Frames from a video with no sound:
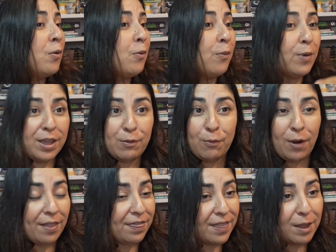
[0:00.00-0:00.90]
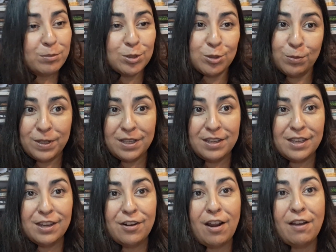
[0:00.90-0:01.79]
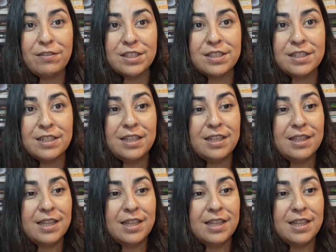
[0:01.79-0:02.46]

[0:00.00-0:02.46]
We want them to be here, obviously,